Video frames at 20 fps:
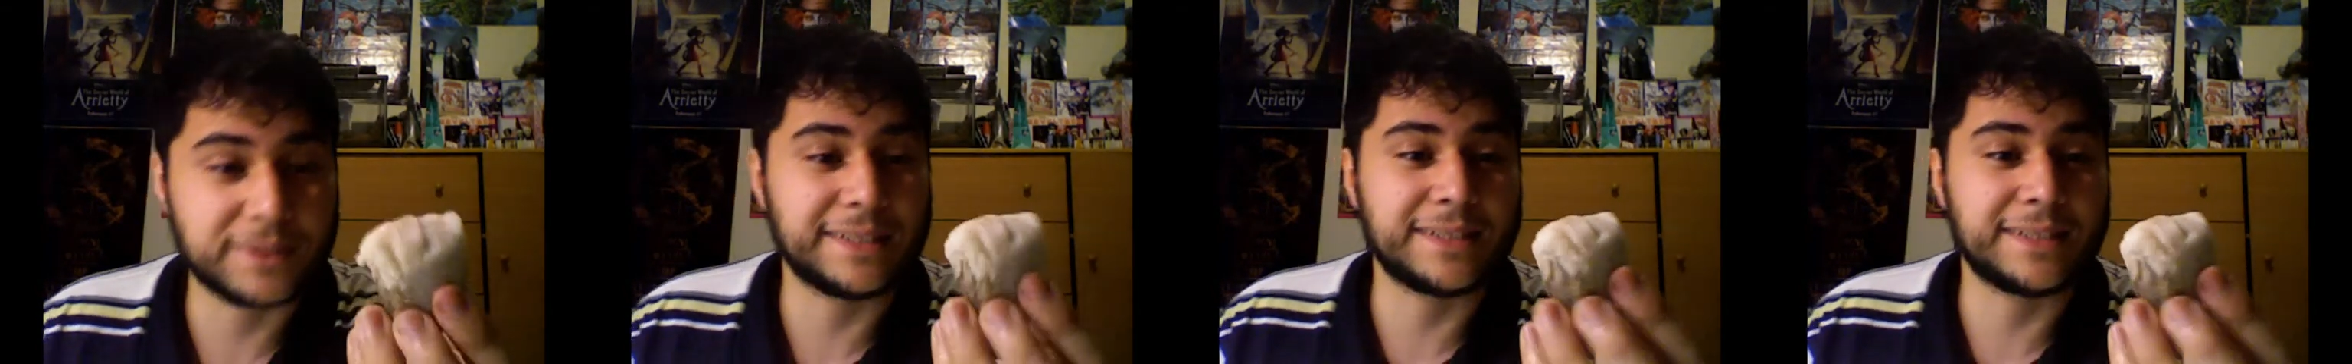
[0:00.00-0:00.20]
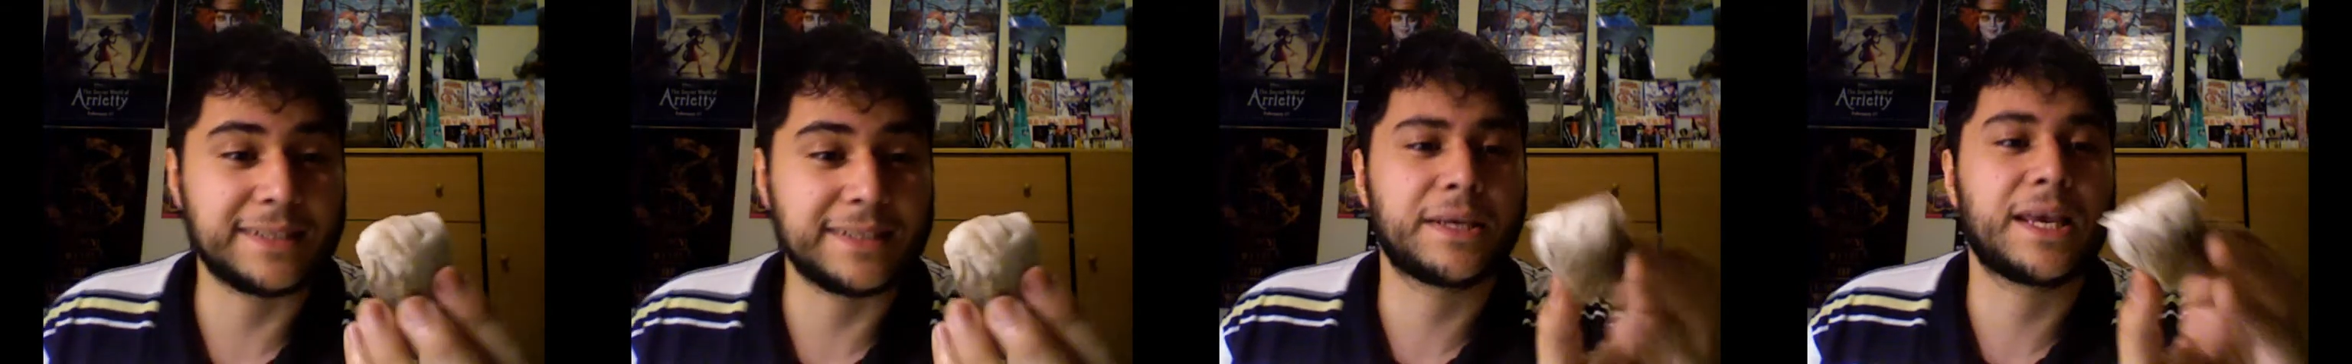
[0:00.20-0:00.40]

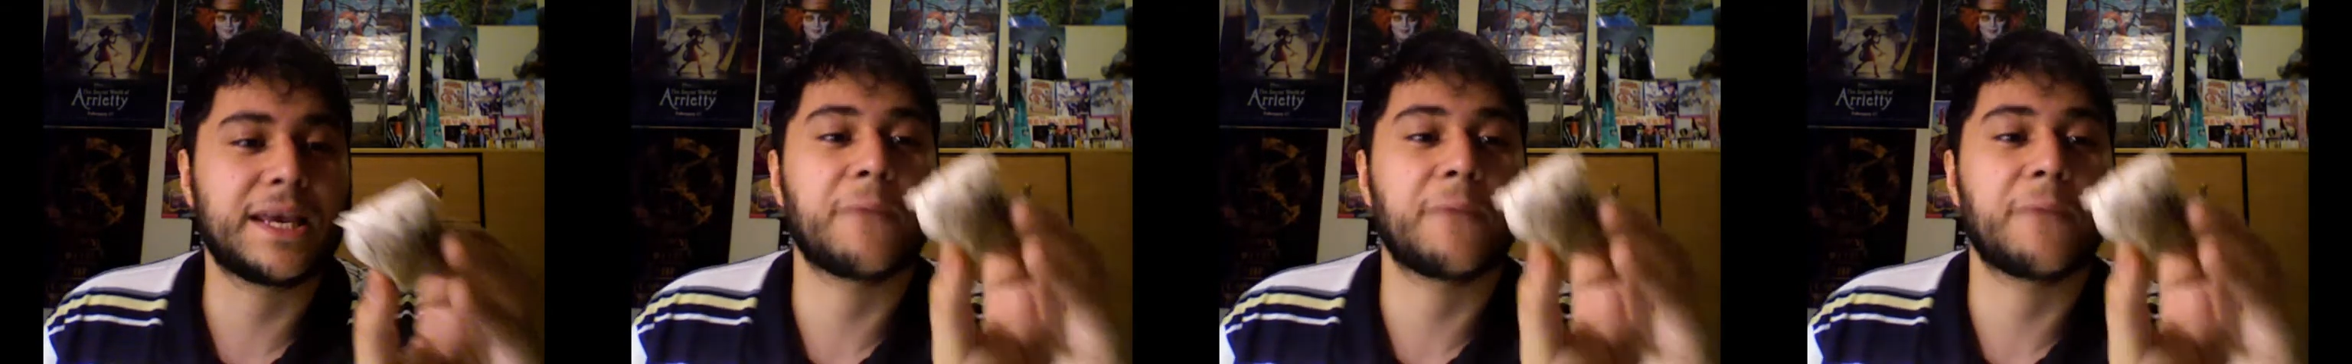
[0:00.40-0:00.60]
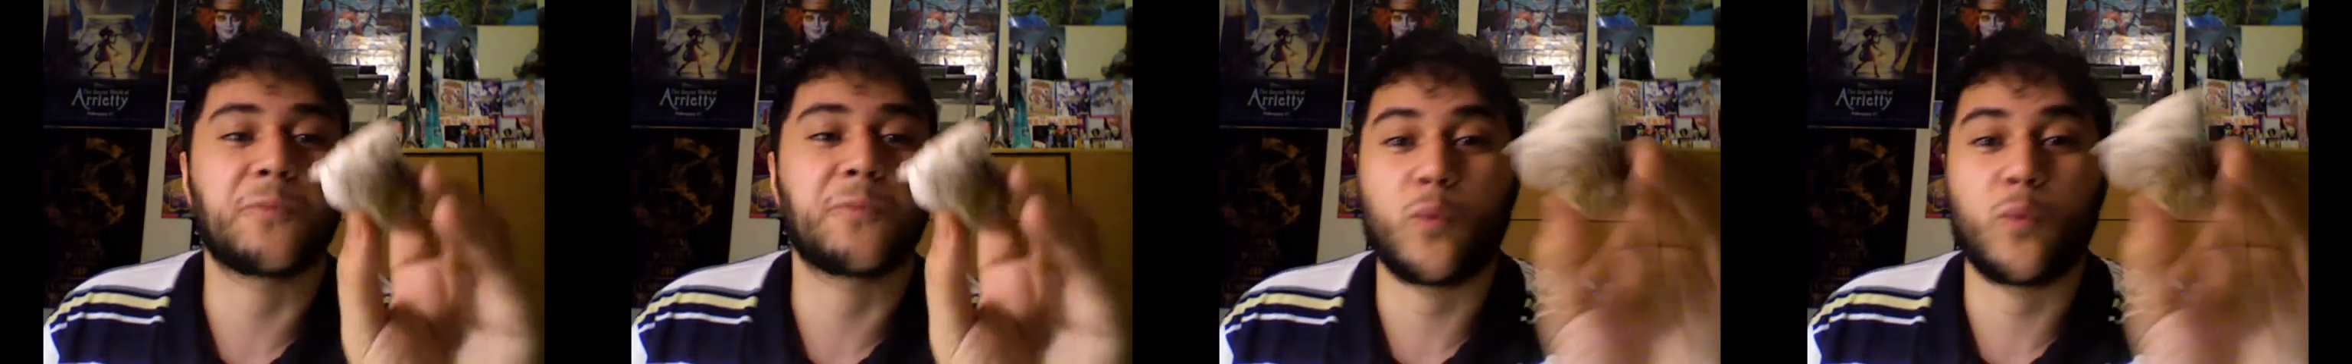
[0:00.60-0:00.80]
need to be
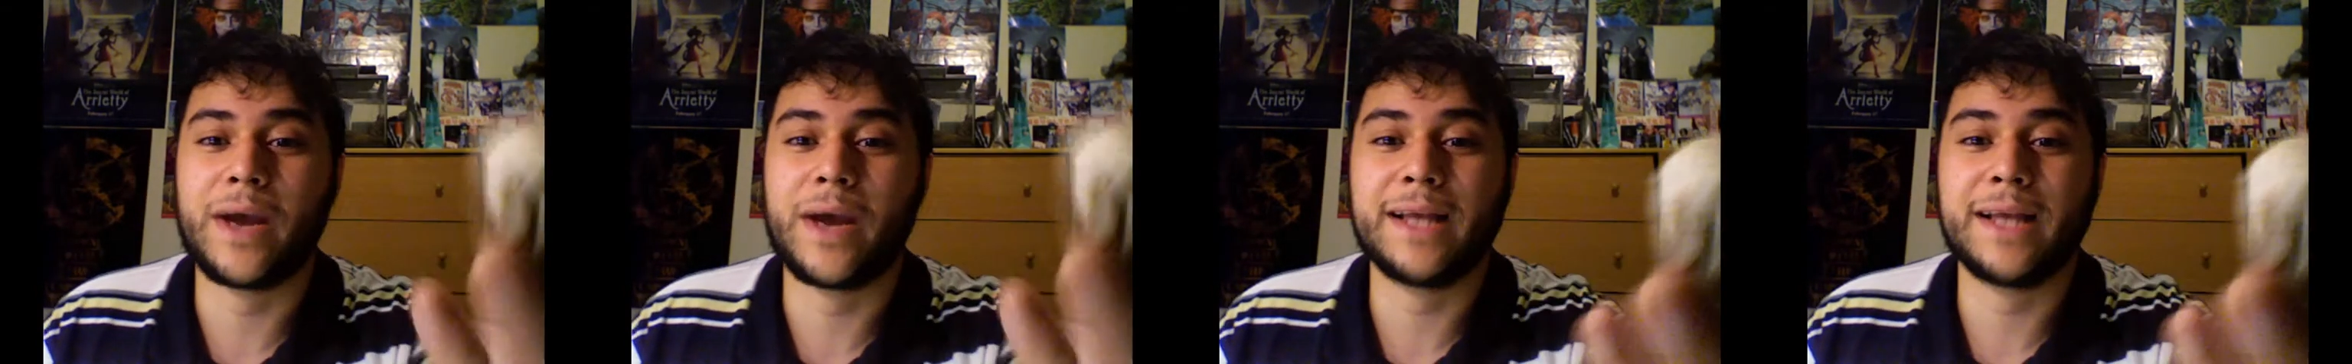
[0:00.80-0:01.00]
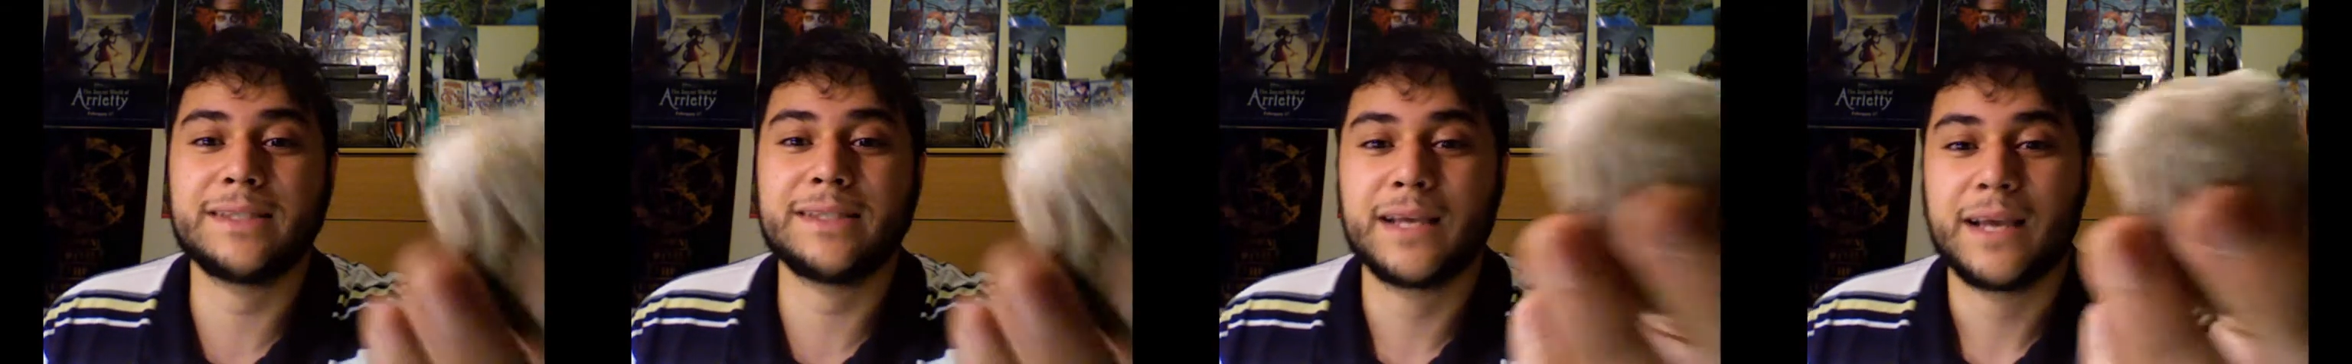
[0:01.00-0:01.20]
kept
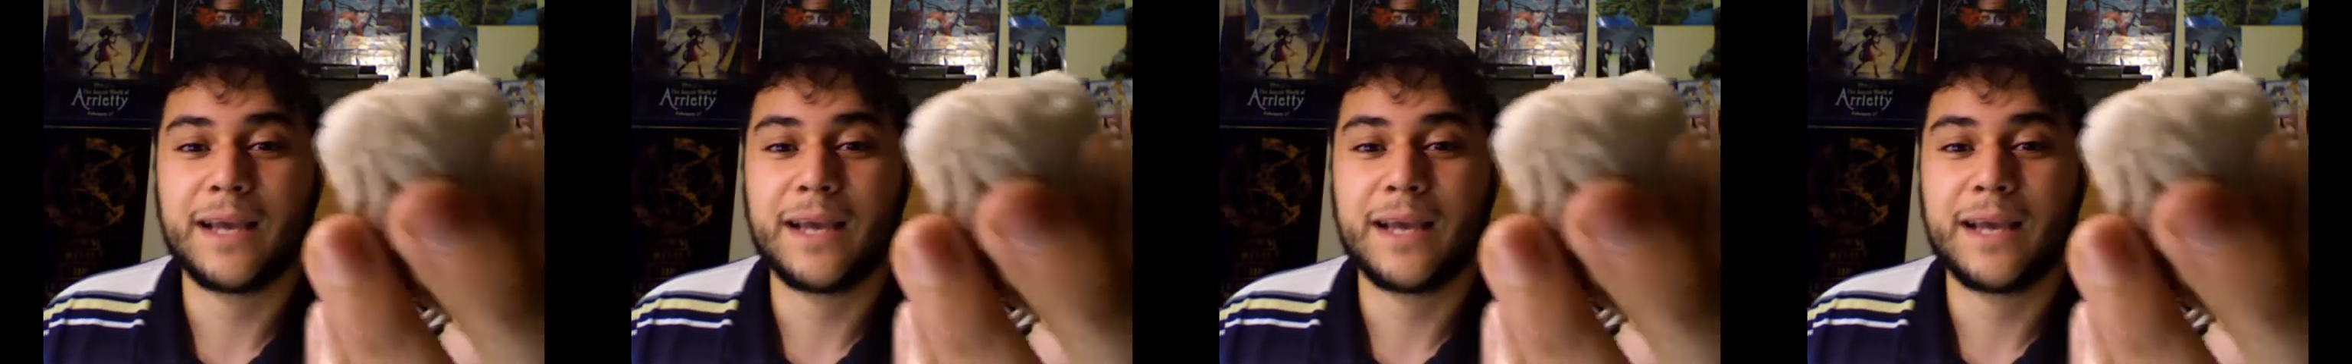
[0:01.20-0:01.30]
wet,